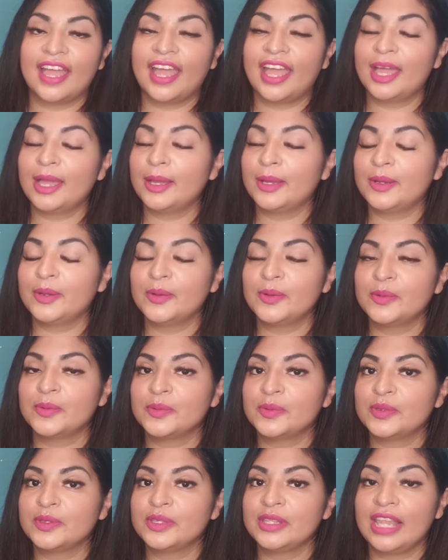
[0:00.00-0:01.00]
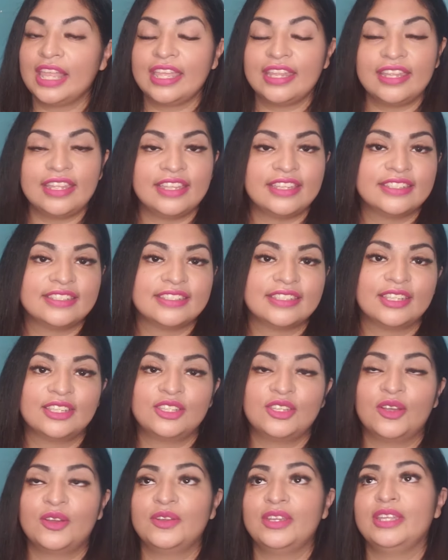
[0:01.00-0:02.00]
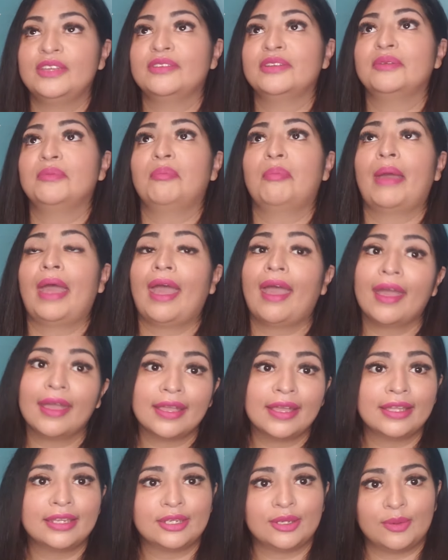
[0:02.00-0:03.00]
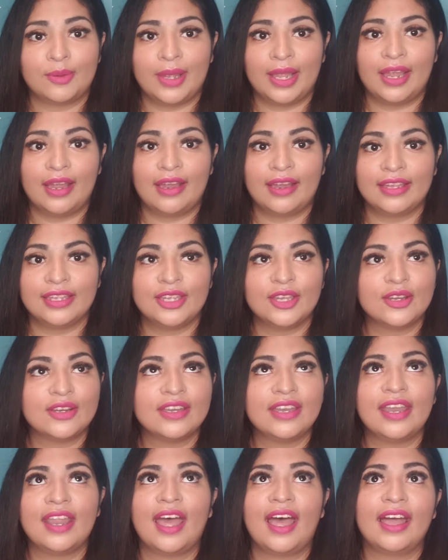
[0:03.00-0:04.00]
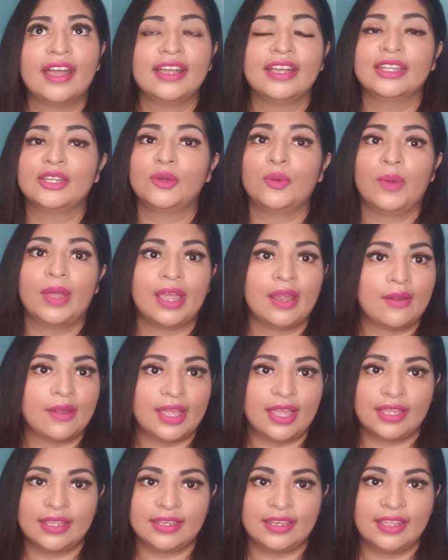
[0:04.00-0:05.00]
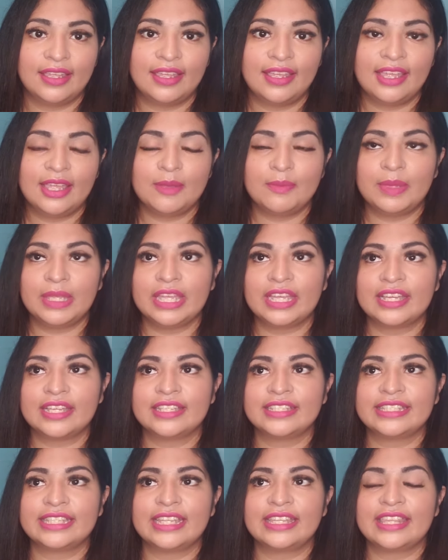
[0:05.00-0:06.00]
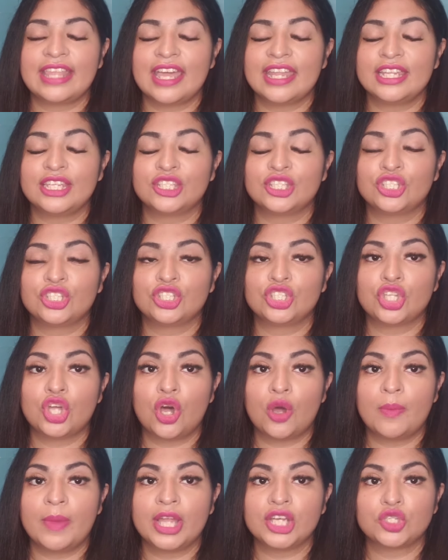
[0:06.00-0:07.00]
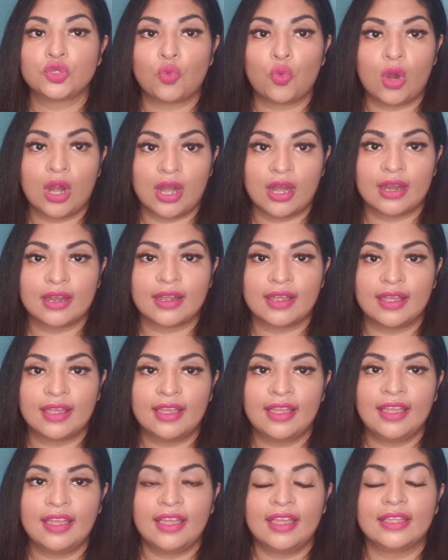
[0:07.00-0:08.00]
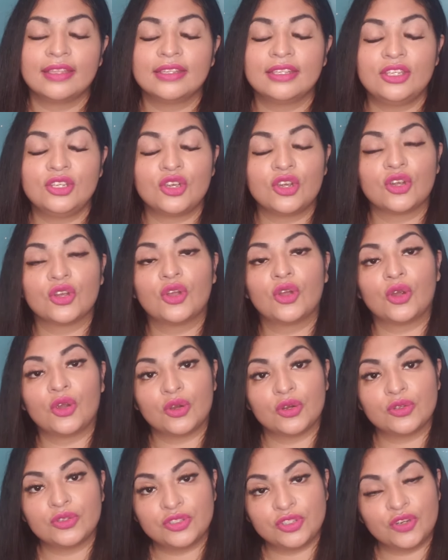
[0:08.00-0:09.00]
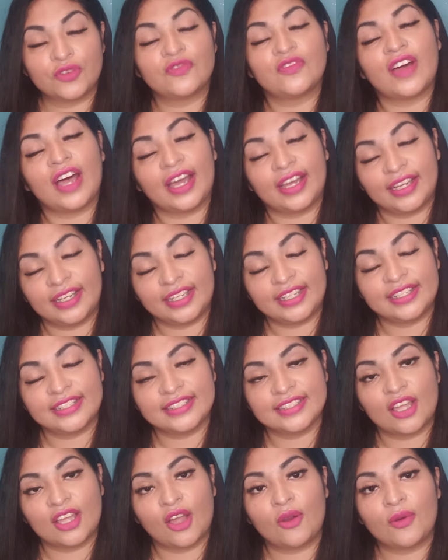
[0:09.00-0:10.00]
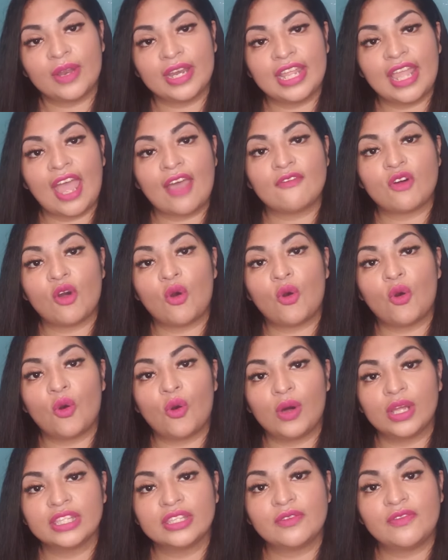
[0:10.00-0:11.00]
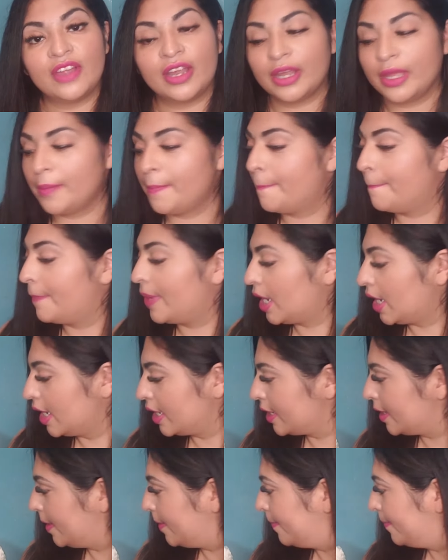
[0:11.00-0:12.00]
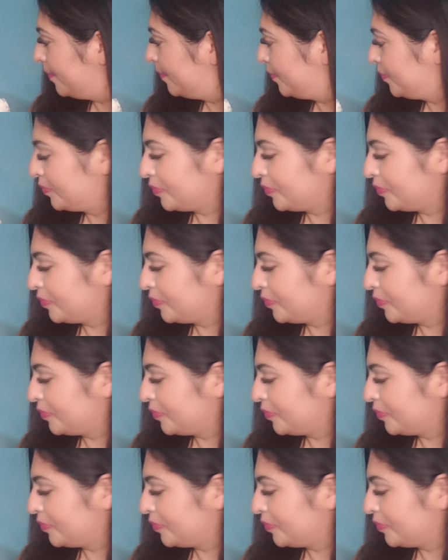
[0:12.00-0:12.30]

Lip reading: Oh, ladies, don't even pack underwear. You're not gonna wear it because that is so much work. Your girdles, your fajas already have a hole at the very bottom.